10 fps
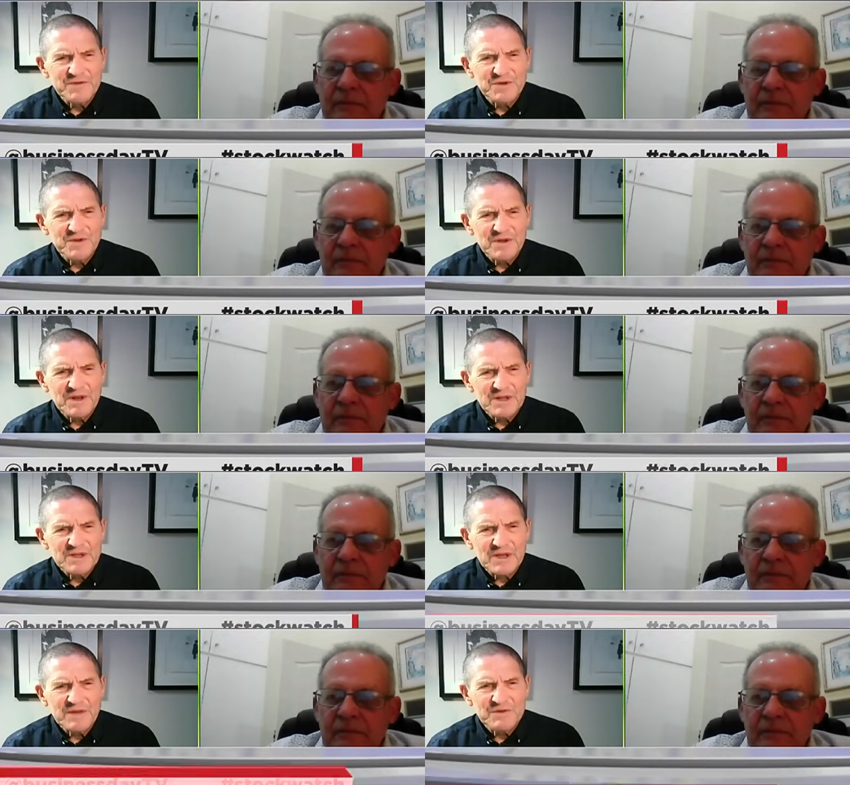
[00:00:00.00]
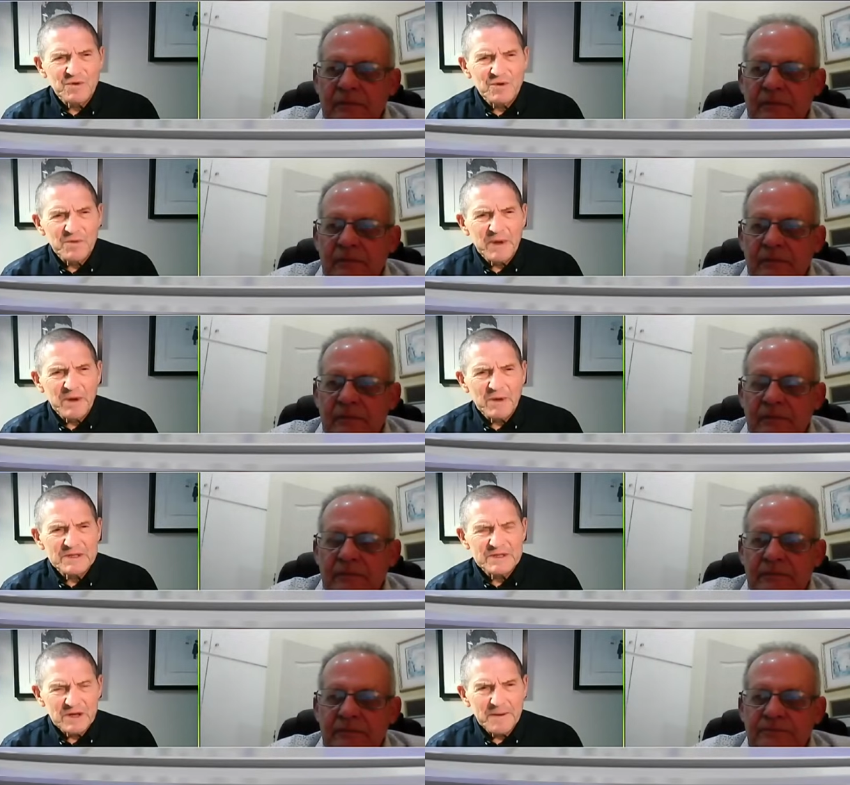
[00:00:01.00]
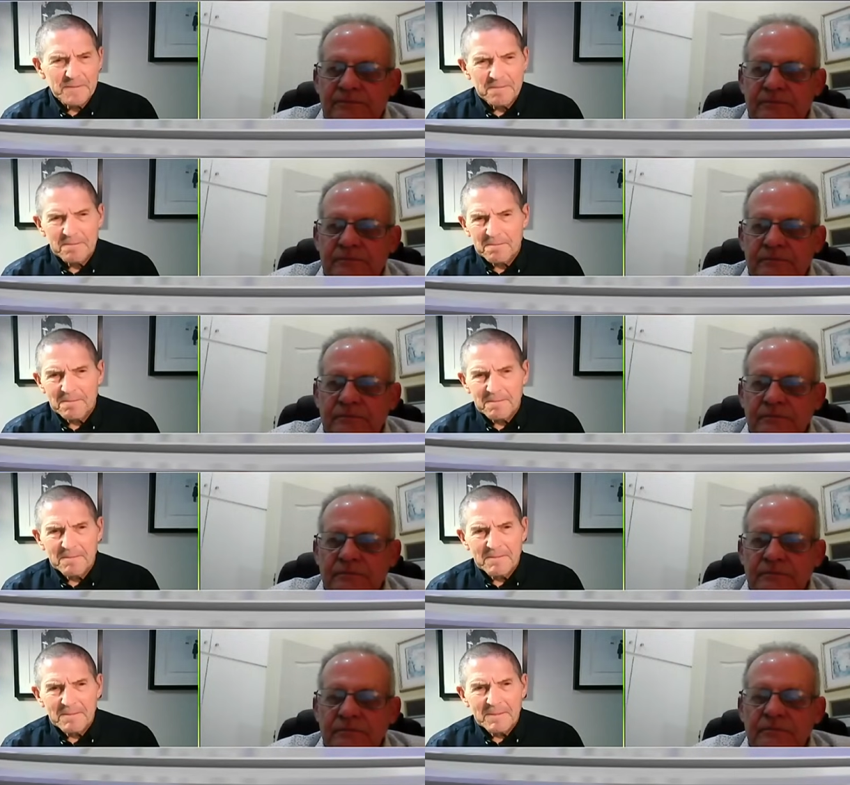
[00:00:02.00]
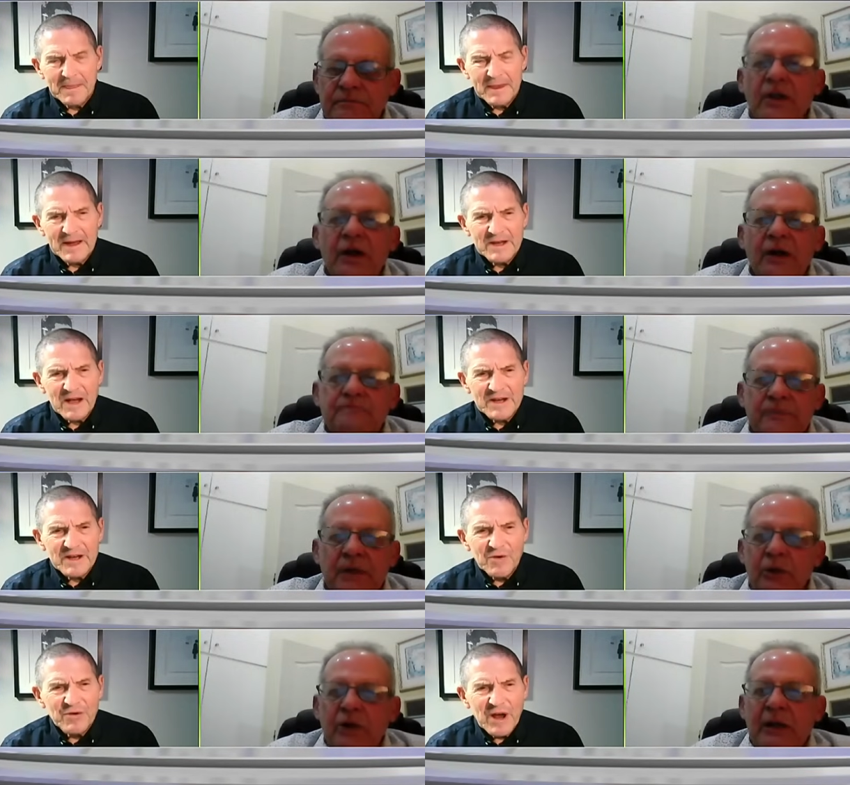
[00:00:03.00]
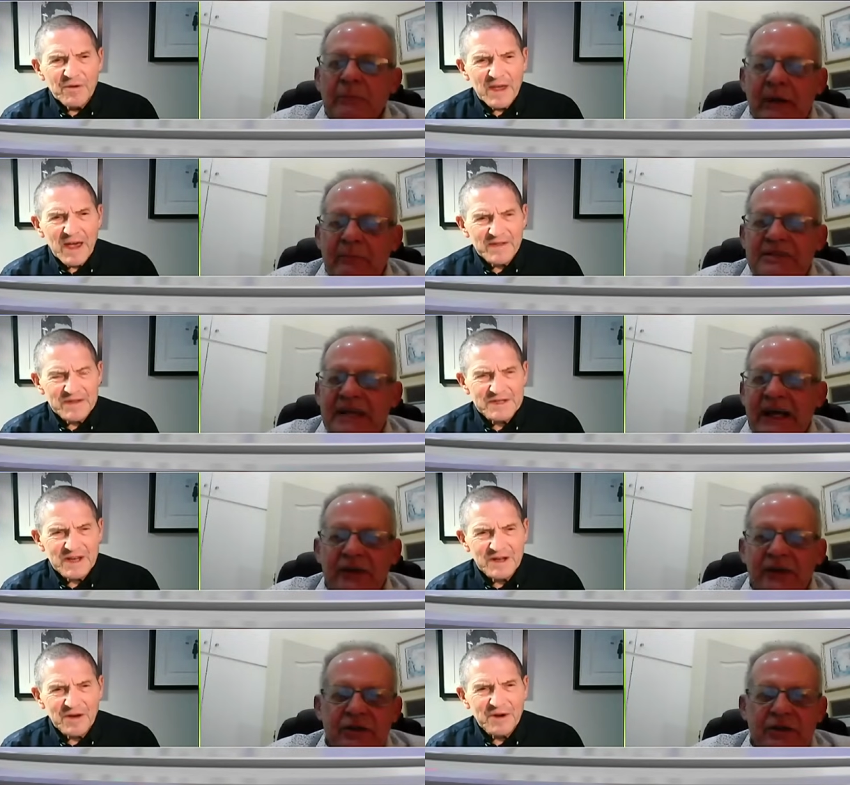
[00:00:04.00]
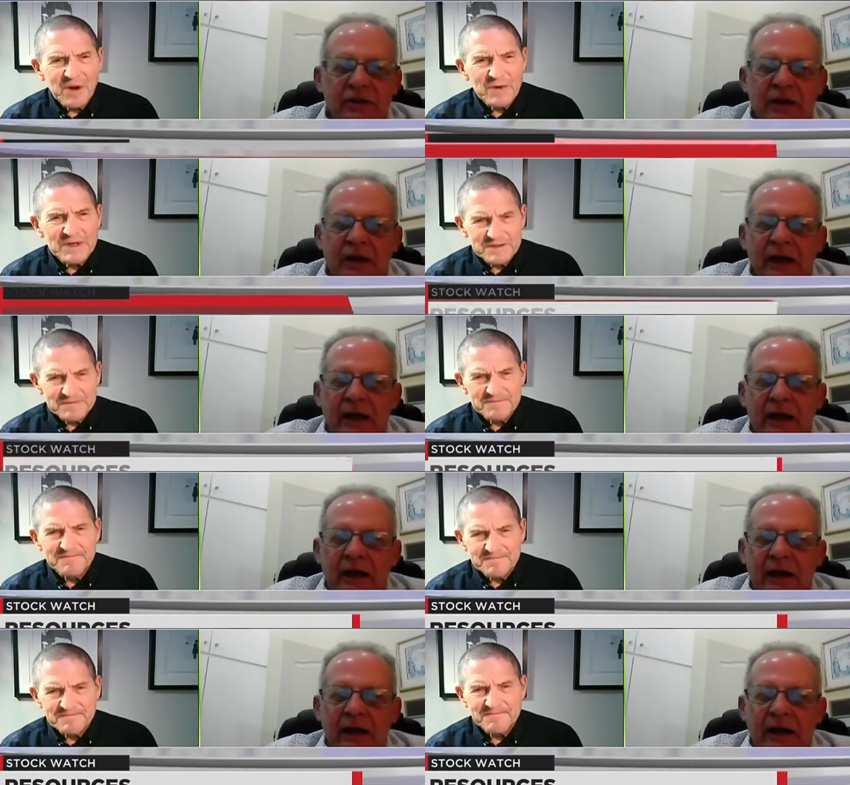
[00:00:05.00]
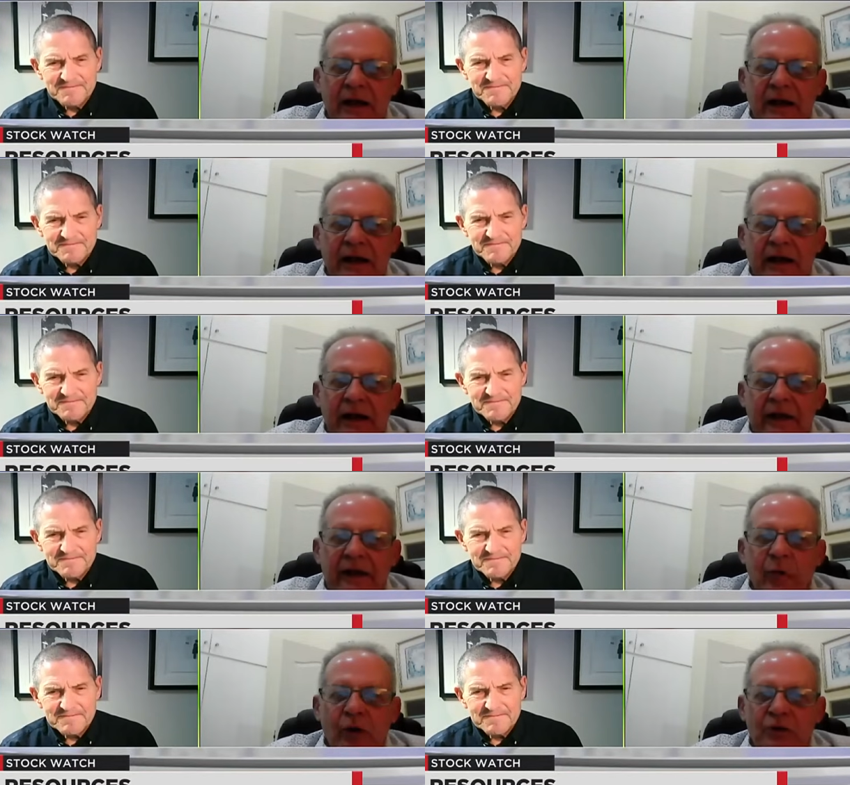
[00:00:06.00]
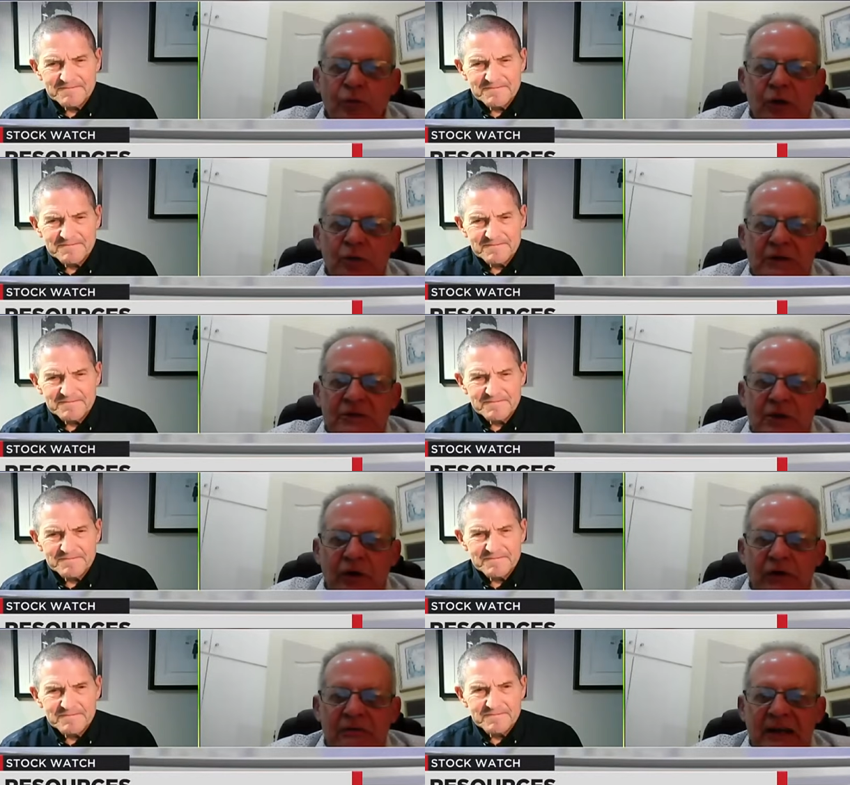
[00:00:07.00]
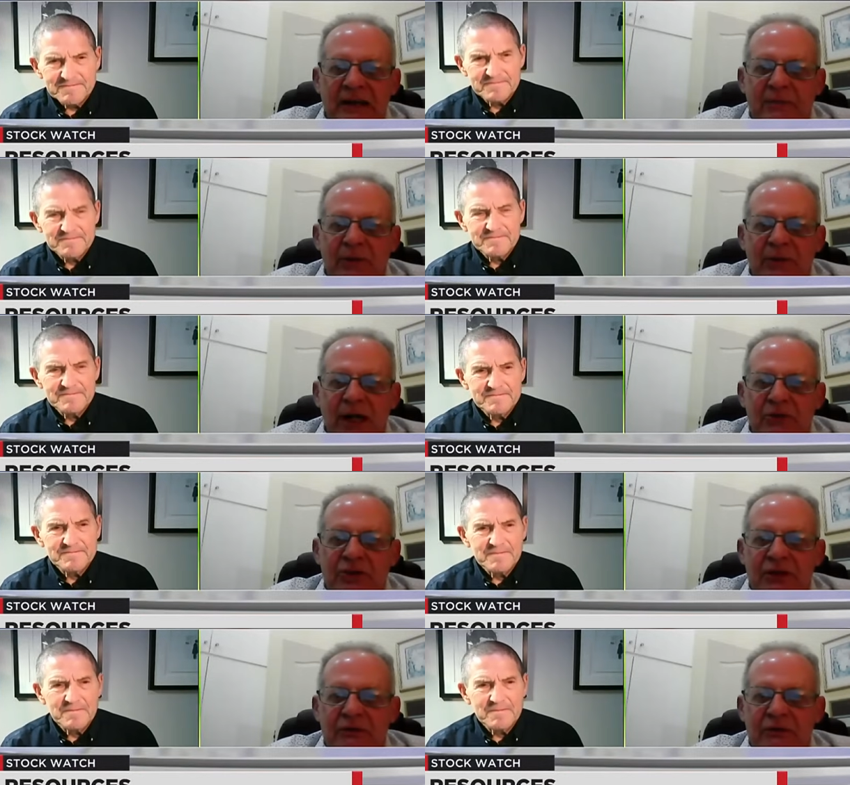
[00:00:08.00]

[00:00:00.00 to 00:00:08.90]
Speaker 1: you, you know, it gives you all the big ones. Yeah.
Speaker 2: Yeah. I, d- I don't know the others. I don't, I don't know, know what's. Mm. I don't know what, what ones are available, but I would try to